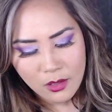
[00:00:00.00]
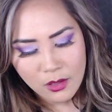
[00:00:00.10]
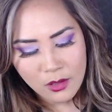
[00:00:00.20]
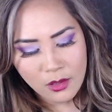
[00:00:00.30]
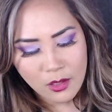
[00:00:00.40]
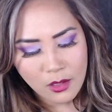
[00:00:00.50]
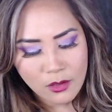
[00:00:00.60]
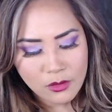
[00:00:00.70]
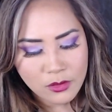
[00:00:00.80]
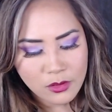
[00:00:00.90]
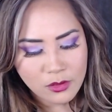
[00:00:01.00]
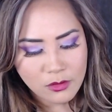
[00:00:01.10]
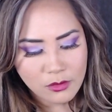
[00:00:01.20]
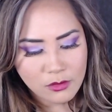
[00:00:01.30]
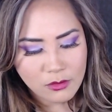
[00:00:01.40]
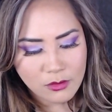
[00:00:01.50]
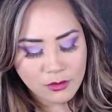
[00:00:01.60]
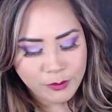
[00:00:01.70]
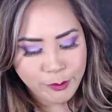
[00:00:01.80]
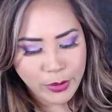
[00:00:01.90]
There's
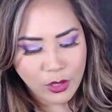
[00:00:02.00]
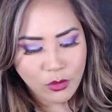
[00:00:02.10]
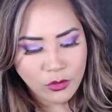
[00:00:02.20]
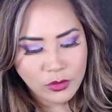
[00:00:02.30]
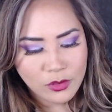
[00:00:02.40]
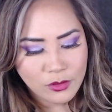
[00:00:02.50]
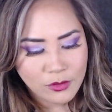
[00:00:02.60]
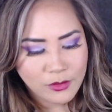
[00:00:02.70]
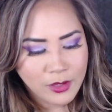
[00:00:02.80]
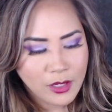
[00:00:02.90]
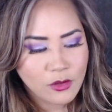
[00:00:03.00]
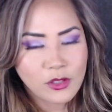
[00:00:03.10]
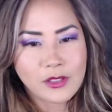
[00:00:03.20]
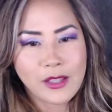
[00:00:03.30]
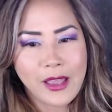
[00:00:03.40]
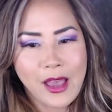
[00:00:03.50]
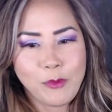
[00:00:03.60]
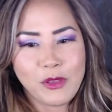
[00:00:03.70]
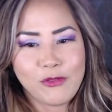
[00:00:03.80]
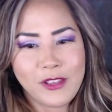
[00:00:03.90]
pickles. Kind of looks like a
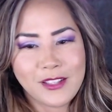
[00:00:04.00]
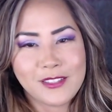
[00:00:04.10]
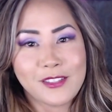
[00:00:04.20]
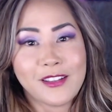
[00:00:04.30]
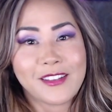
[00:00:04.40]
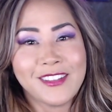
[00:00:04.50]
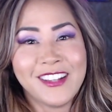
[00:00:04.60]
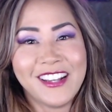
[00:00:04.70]
happy face, look.